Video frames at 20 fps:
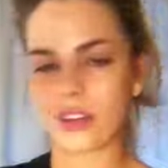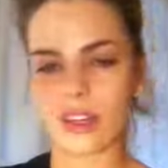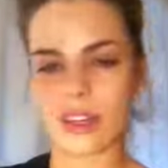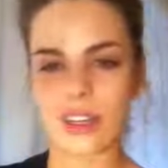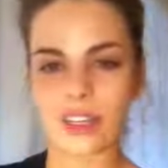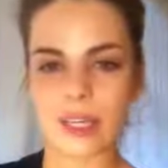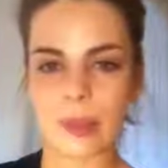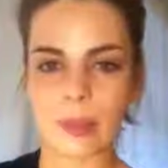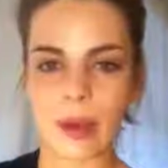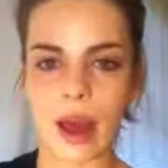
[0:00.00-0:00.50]
like
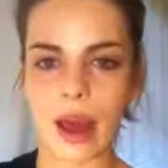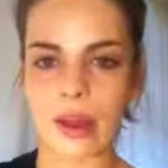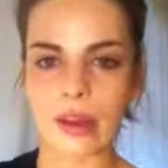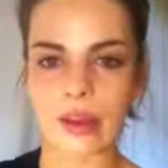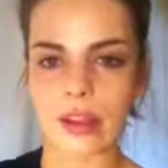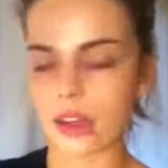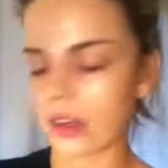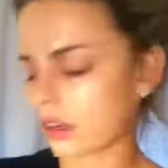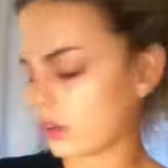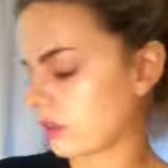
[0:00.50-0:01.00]
keep
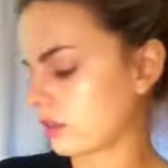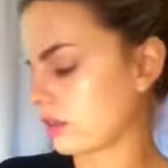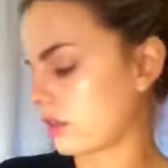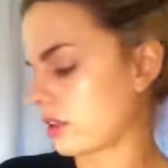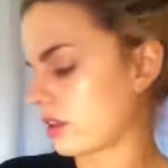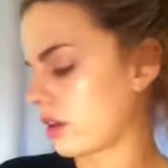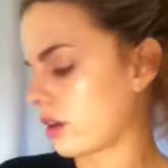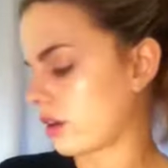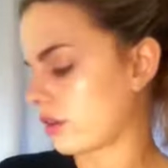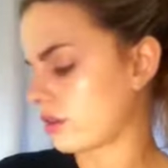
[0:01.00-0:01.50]
adding,
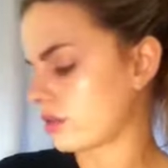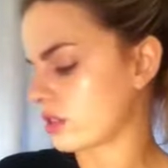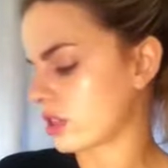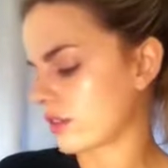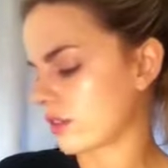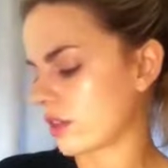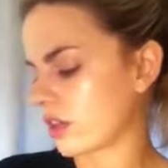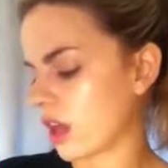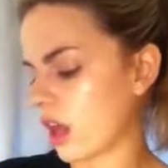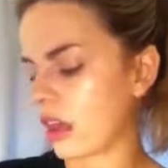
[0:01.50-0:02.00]
you know,
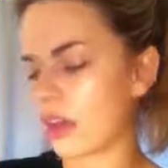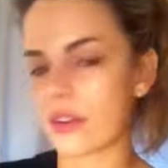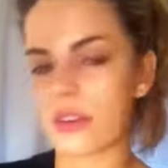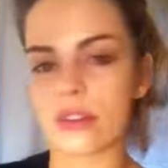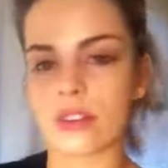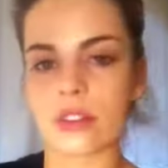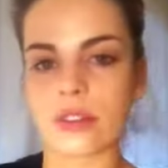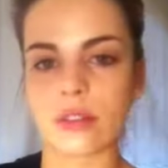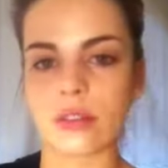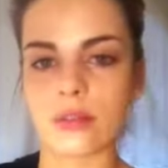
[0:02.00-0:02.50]
different
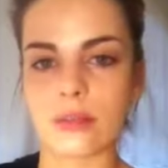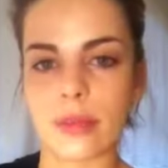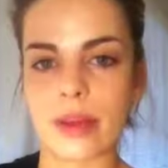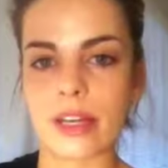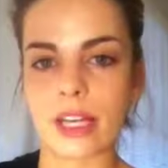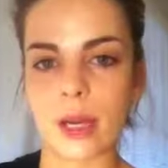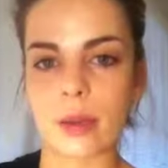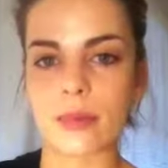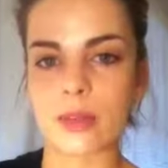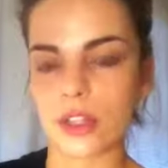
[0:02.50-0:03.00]
colors and
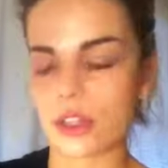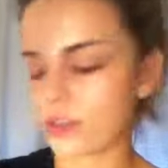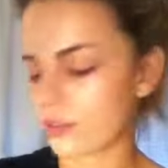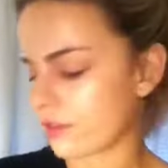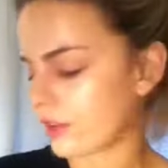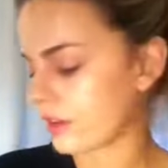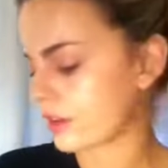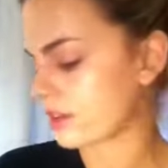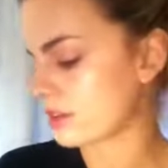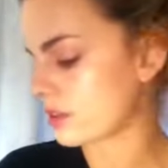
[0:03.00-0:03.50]
makeup to your
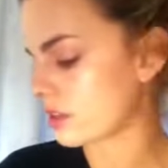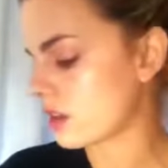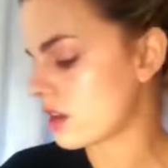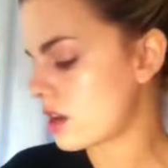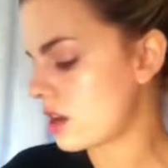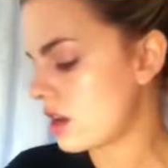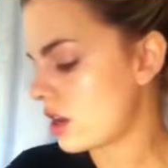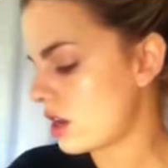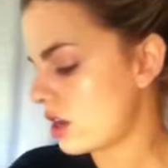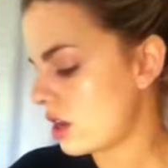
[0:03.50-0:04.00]
face.
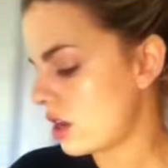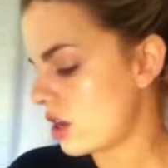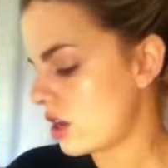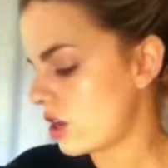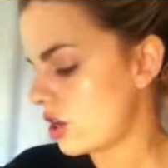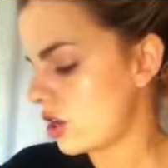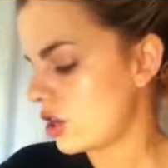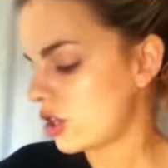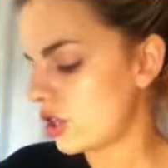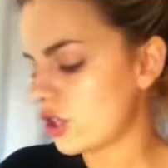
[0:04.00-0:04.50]

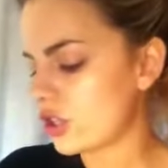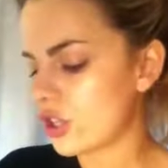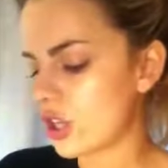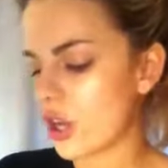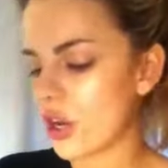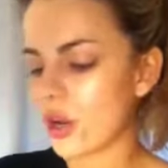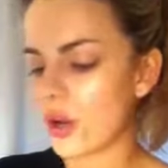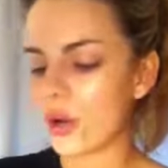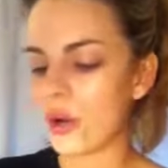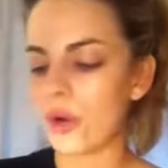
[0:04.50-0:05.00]

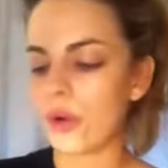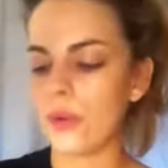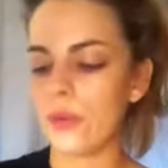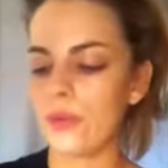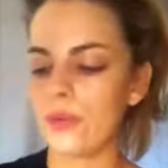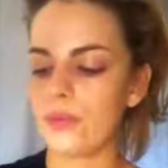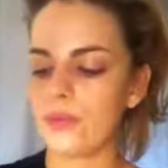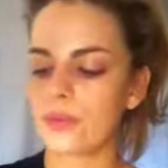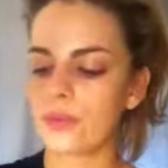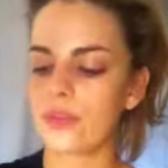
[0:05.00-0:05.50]
So
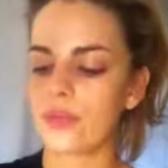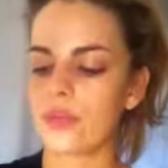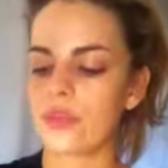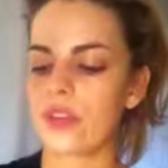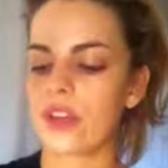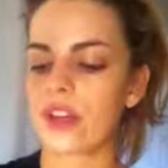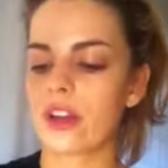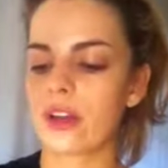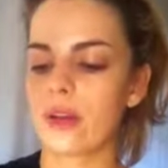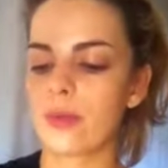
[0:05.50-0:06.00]

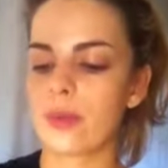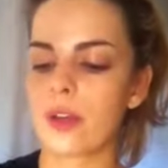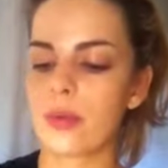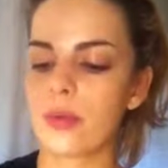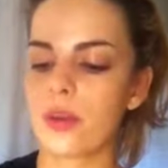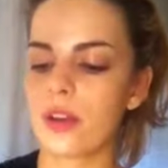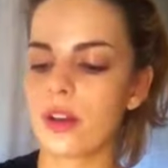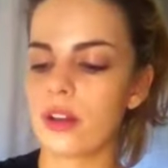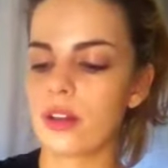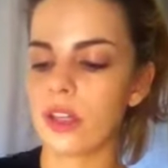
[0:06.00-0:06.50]
now I'm going to
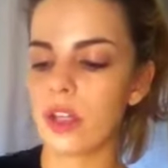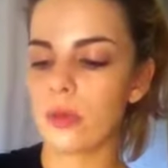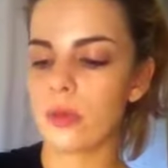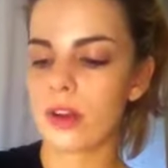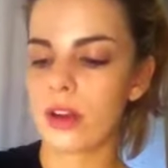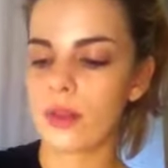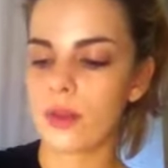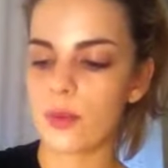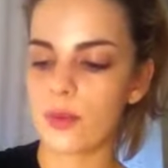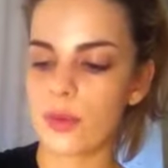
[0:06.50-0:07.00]
put a little
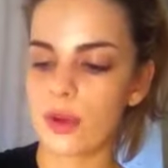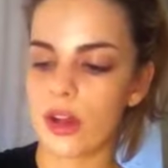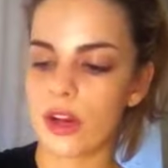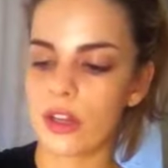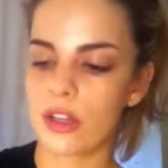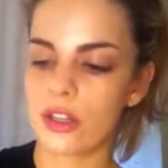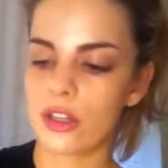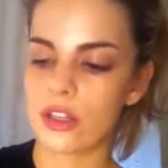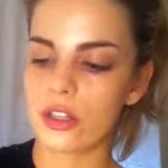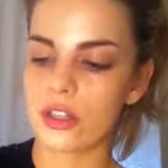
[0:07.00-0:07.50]
bit on the
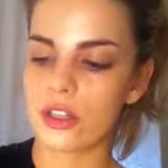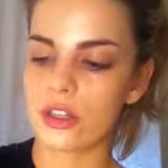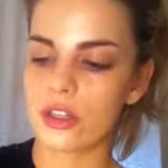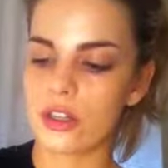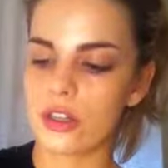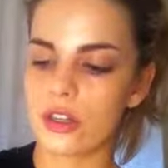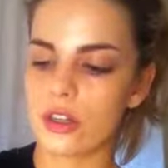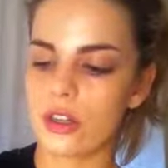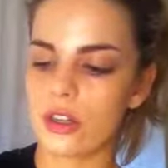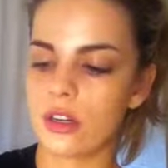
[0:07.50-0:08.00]
brush.
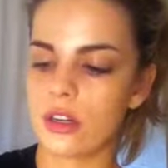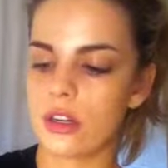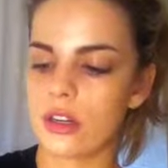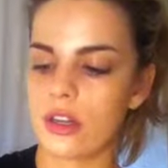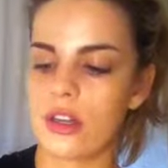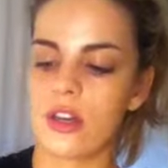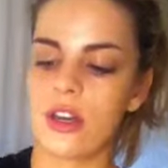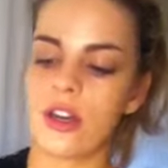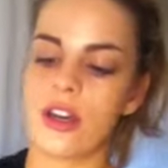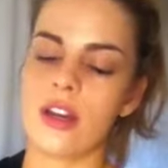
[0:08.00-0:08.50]

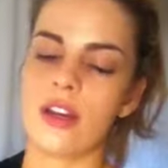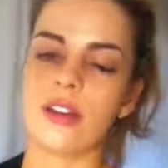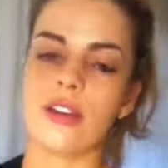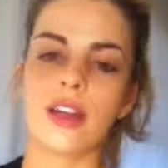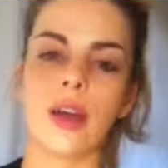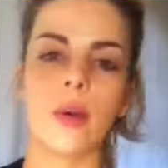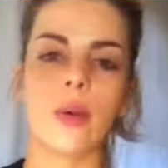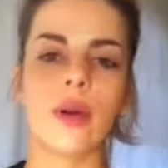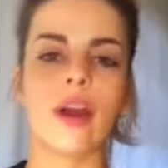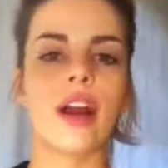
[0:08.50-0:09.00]

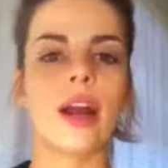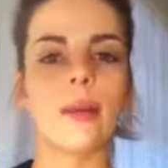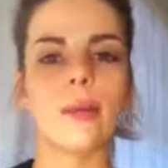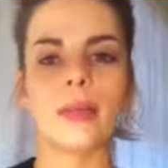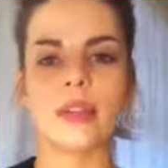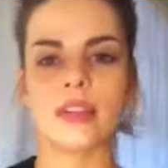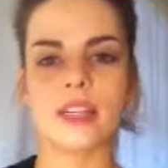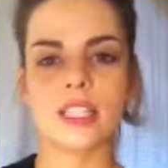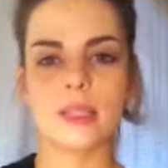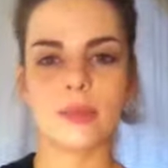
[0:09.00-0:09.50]
Now where I
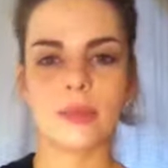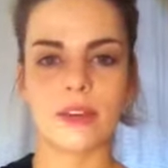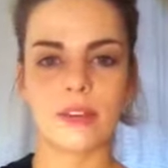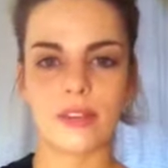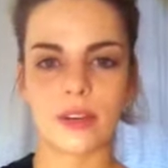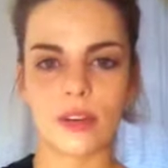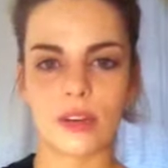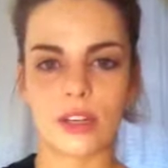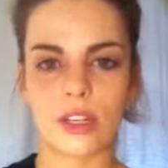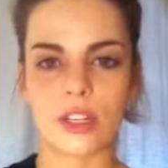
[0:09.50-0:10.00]
place my
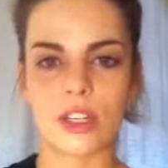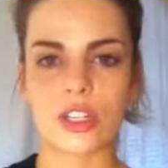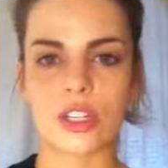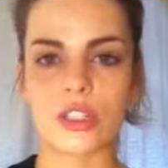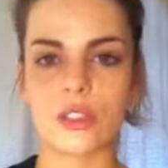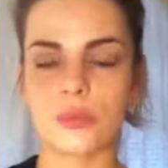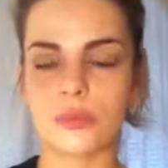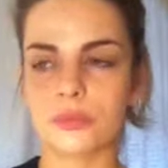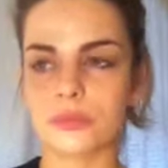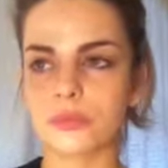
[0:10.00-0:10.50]

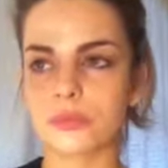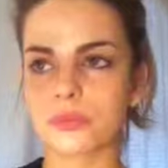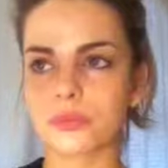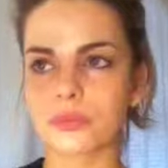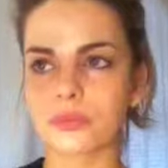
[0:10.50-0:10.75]
foundation,